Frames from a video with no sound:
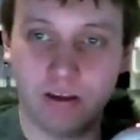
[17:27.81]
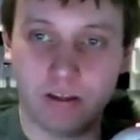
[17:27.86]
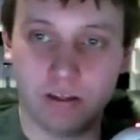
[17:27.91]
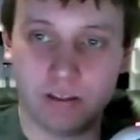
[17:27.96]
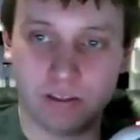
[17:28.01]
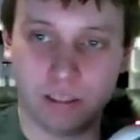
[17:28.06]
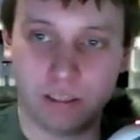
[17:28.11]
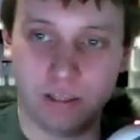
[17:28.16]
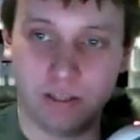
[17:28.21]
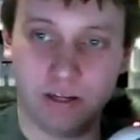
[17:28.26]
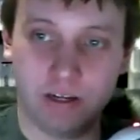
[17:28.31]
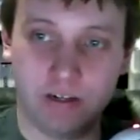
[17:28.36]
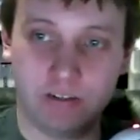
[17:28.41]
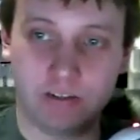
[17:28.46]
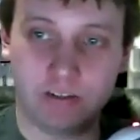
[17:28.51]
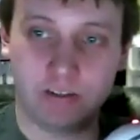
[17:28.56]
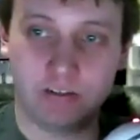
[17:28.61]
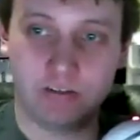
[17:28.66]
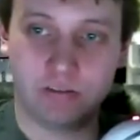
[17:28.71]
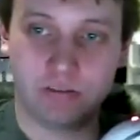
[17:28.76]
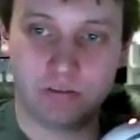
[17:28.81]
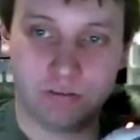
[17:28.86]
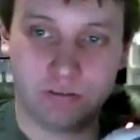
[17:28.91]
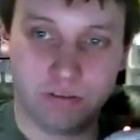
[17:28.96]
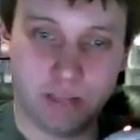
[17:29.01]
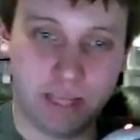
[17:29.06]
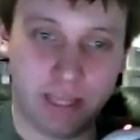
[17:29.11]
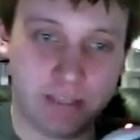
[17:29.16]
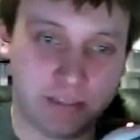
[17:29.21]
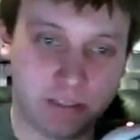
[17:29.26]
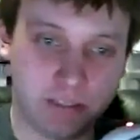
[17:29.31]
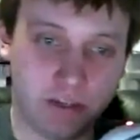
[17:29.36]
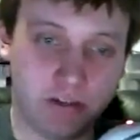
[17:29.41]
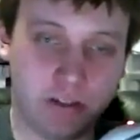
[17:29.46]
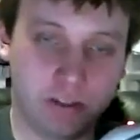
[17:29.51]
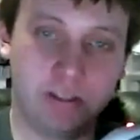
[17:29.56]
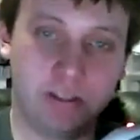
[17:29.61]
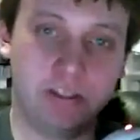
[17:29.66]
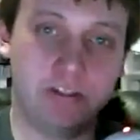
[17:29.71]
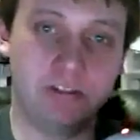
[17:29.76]
So that's all
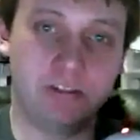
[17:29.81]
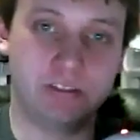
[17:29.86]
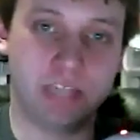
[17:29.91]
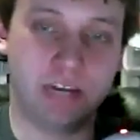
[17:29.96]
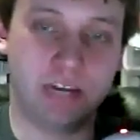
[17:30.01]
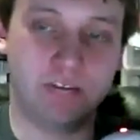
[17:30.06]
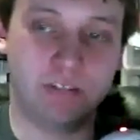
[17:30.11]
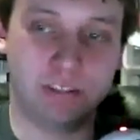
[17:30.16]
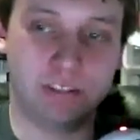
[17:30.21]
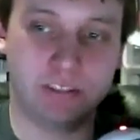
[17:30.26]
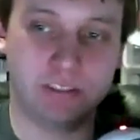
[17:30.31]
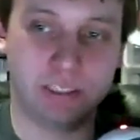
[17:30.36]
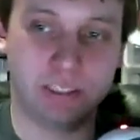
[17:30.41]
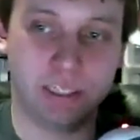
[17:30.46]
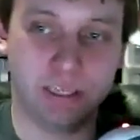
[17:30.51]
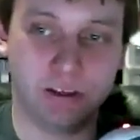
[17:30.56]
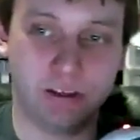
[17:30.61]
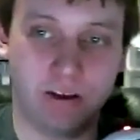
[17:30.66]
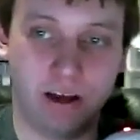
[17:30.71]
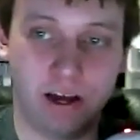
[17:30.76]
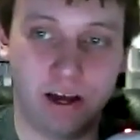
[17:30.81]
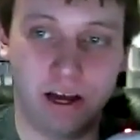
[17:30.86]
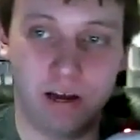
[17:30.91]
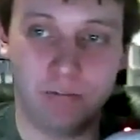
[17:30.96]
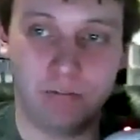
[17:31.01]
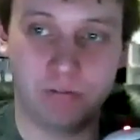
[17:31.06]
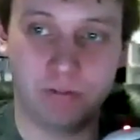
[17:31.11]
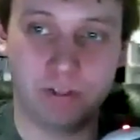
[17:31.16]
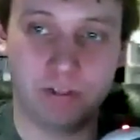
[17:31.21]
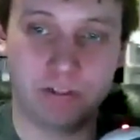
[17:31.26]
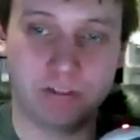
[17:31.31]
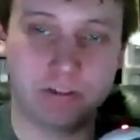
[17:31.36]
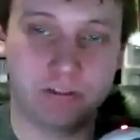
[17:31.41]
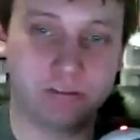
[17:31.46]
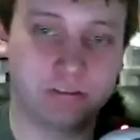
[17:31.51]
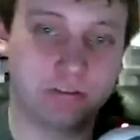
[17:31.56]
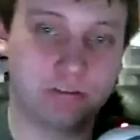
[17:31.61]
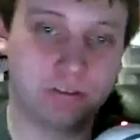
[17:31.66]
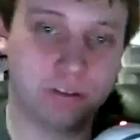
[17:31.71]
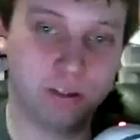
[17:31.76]
good news, obviously. There's
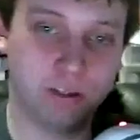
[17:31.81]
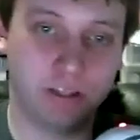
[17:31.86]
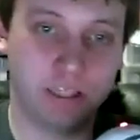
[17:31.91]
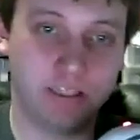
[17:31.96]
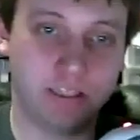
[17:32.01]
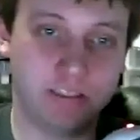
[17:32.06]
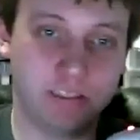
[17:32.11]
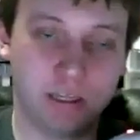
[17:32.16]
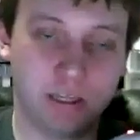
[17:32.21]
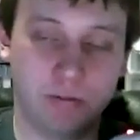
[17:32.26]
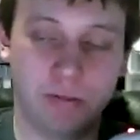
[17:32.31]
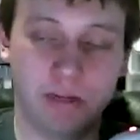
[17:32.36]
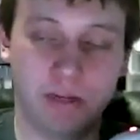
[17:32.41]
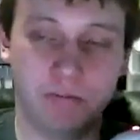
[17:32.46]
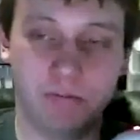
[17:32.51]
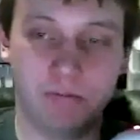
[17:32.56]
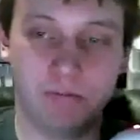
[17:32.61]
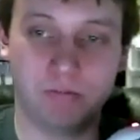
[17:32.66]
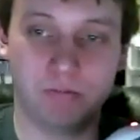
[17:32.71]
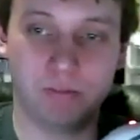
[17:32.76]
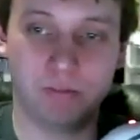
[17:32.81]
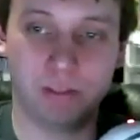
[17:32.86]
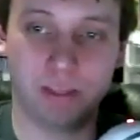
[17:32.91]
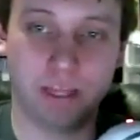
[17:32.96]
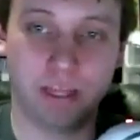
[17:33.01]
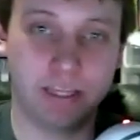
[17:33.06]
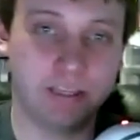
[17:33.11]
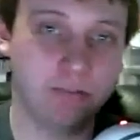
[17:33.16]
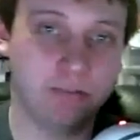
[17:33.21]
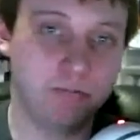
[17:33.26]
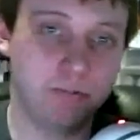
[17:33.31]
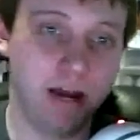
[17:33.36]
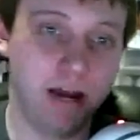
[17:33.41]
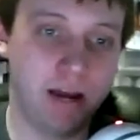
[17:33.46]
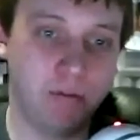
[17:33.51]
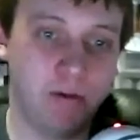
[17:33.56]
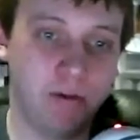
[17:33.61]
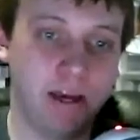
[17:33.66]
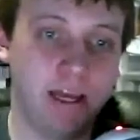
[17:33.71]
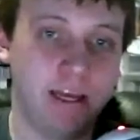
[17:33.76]
good things coming my
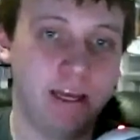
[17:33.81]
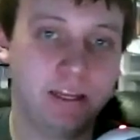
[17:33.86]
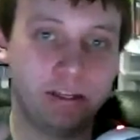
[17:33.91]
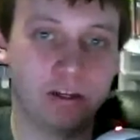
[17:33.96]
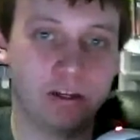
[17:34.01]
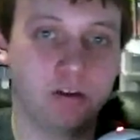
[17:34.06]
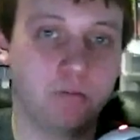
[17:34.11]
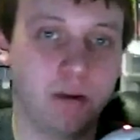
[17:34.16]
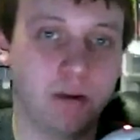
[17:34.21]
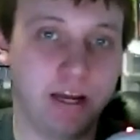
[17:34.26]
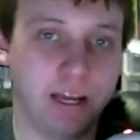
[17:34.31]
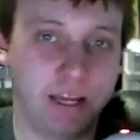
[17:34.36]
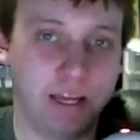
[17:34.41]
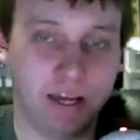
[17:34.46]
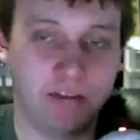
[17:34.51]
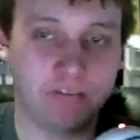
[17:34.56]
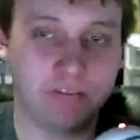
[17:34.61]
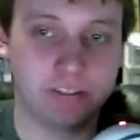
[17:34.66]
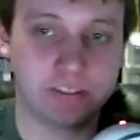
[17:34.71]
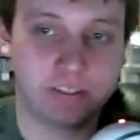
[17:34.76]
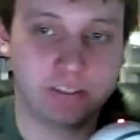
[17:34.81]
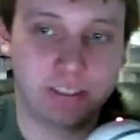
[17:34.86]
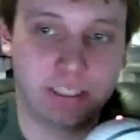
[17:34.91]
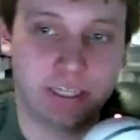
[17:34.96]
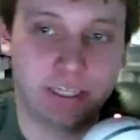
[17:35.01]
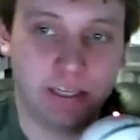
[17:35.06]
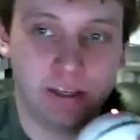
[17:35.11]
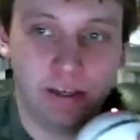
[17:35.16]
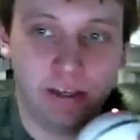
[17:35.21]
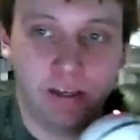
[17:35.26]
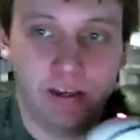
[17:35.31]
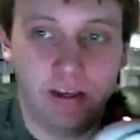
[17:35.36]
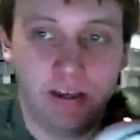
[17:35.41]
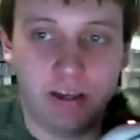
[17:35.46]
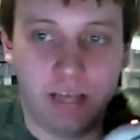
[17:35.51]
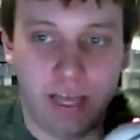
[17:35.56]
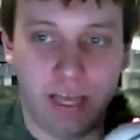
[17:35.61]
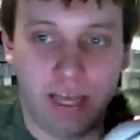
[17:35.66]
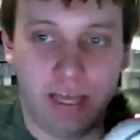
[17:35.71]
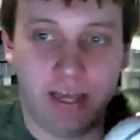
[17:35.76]
way and your way, obviously.
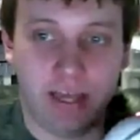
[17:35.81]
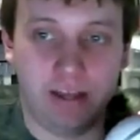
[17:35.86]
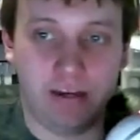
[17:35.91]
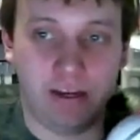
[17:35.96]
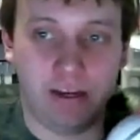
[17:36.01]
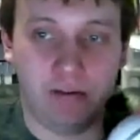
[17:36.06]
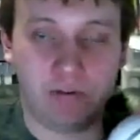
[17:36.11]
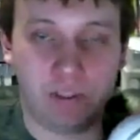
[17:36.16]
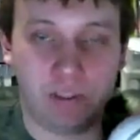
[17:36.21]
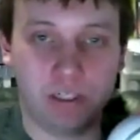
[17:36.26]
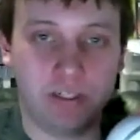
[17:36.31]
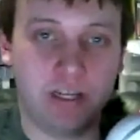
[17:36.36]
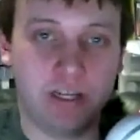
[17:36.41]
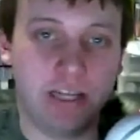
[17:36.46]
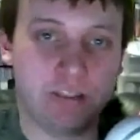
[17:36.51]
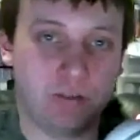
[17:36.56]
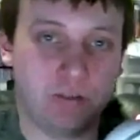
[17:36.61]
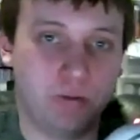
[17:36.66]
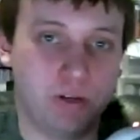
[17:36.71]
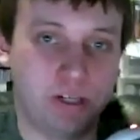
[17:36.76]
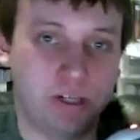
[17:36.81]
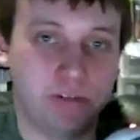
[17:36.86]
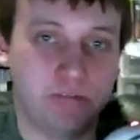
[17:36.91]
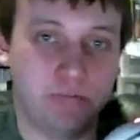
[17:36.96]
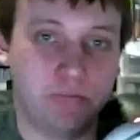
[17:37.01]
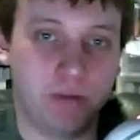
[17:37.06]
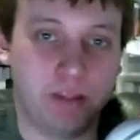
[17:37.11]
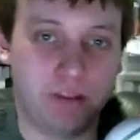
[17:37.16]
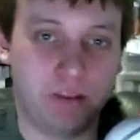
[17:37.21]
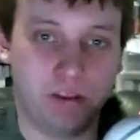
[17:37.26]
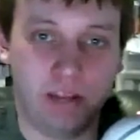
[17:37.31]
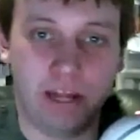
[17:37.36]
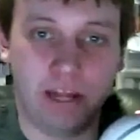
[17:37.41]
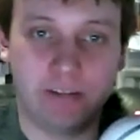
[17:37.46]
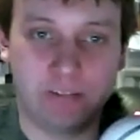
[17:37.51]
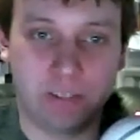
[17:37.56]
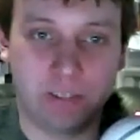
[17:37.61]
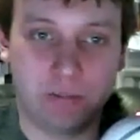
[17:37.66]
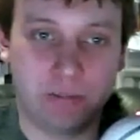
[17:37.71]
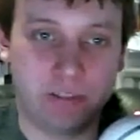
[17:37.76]
And I'm sure you guys are wondering about the live
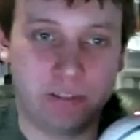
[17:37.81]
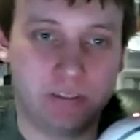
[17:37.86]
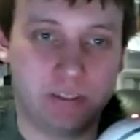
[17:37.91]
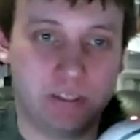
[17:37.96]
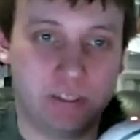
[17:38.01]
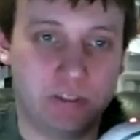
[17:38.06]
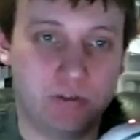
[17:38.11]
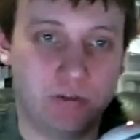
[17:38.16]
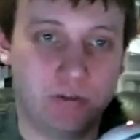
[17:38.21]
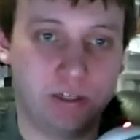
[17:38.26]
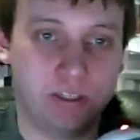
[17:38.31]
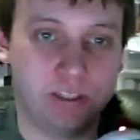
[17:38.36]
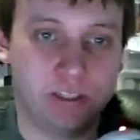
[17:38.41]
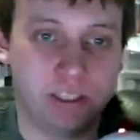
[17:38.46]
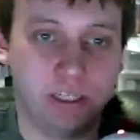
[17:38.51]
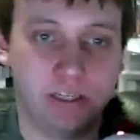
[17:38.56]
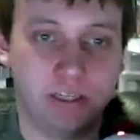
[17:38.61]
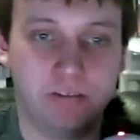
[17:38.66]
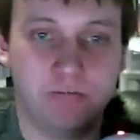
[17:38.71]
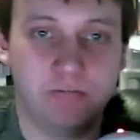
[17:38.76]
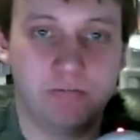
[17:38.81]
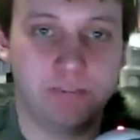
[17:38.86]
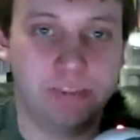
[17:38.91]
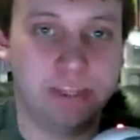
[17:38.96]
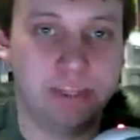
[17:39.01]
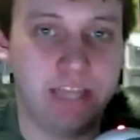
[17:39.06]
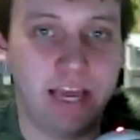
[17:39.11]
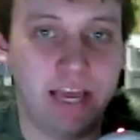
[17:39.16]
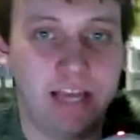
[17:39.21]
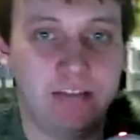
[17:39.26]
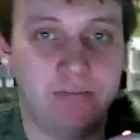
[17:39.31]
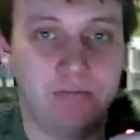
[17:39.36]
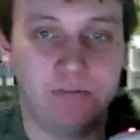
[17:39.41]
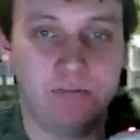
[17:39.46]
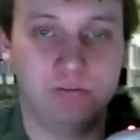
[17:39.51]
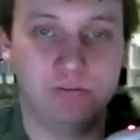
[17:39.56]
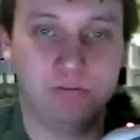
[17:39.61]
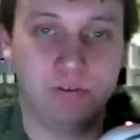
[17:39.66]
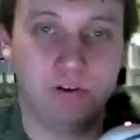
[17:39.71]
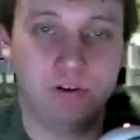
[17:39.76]
streaming situation. That
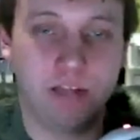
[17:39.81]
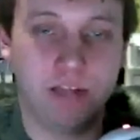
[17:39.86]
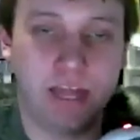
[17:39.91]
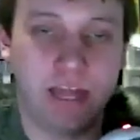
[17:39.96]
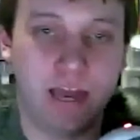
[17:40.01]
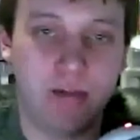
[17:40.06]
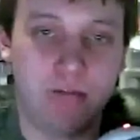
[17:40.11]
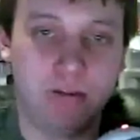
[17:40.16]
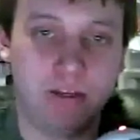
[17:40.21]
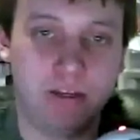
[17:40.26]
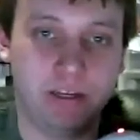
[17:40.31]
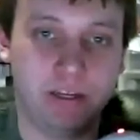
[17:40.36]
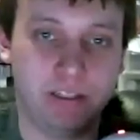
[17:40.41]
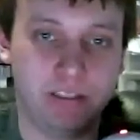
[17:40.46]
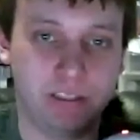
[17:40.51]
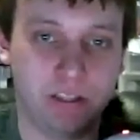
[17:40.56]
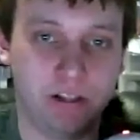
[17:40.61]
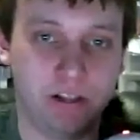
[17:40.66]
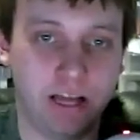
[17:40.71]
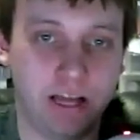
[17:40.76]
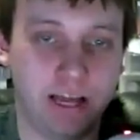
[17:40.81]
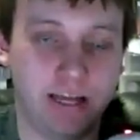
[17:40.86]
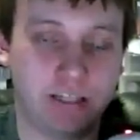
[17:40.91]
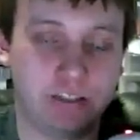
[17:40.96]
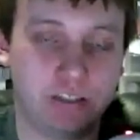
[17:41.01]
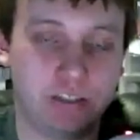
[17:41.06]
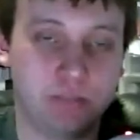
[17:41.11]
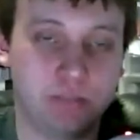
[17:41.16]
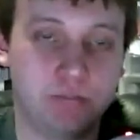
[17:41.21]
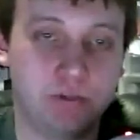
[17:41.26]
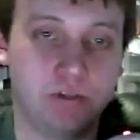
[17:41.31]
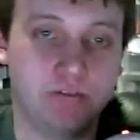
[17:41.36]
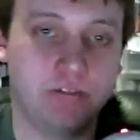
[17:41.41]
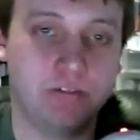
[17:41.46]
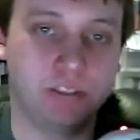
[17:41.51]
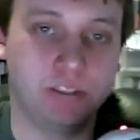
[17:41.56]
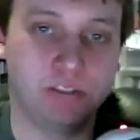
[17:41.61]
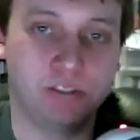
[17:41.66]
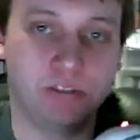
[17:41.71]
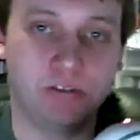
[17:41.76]
won't happen until I actually move
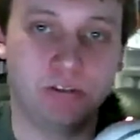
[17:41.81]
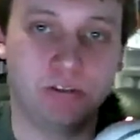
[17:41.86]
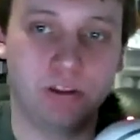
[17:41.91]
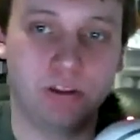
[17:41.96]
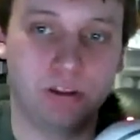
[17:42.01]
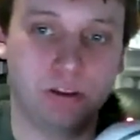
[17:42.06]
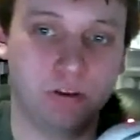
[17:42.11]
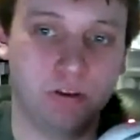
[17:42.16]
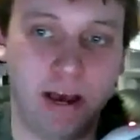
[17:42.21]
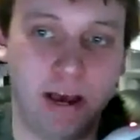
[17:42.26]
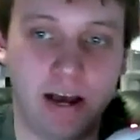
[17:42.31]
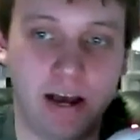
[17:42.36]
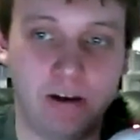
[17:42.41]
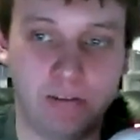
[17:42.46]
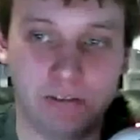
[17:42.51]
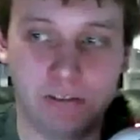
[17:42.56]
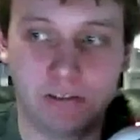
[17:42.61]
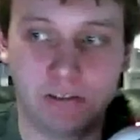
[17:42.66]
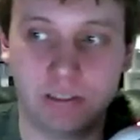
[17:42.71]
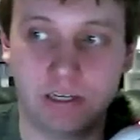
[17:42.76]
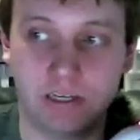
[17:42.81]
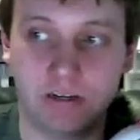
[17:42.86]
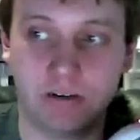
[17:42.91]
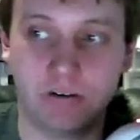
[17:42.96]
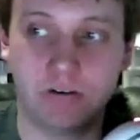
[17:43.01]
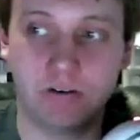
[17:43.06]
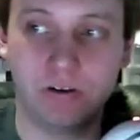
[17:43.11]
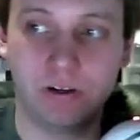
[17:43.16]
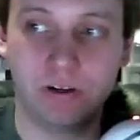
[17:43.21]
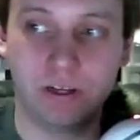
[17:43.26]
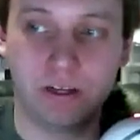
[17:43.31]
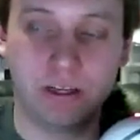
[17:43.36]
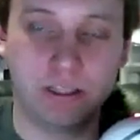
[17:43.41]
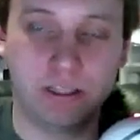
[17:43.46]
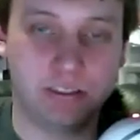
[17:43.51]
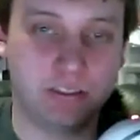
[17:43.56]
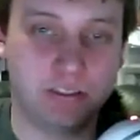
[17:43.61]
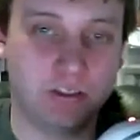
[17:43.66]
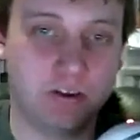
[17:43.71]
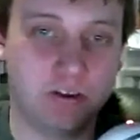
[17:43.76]
into the new house, so
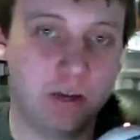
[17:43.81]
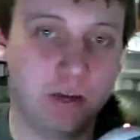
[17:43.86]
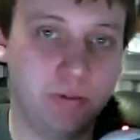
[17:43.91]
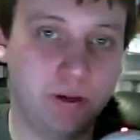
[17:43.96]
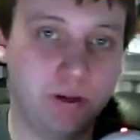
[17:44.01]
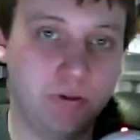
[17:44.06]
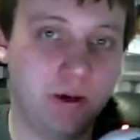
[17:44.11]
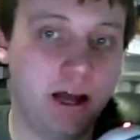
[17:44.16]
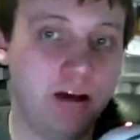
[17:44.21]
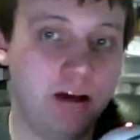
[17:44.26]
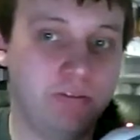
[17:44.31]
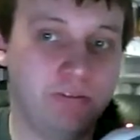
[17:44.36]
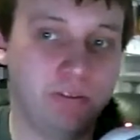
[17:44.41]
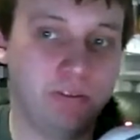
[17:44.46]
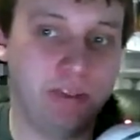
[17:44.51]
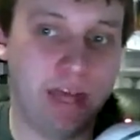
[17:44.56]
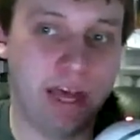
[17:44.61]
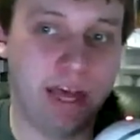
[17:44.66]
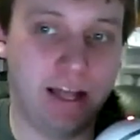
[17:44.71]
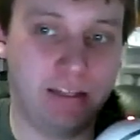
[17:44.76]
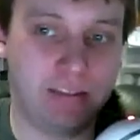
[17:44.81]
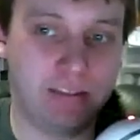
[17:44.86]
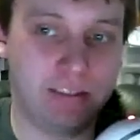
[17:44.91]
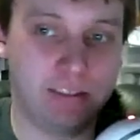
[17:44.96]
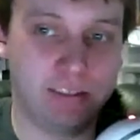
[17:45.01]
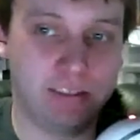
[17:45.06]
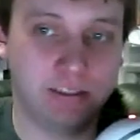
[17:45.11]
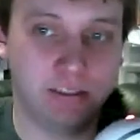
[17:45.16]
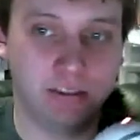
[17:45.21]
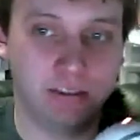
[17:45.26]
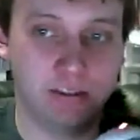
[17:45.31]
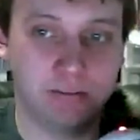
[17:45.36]
it's still gonna be a while for that.